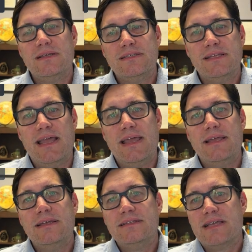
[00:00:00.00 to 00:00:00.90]

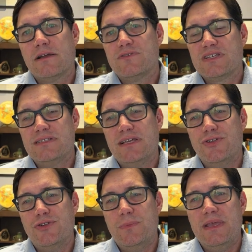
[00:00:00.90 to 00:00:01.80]
Today, tariffs
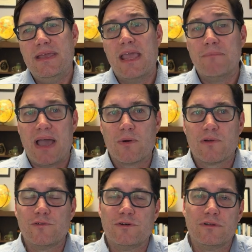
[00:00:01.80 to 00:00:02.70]
continue to be a
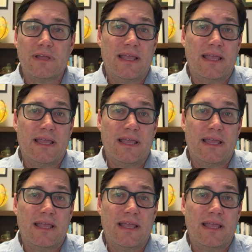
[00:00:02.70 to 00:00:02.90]
powerful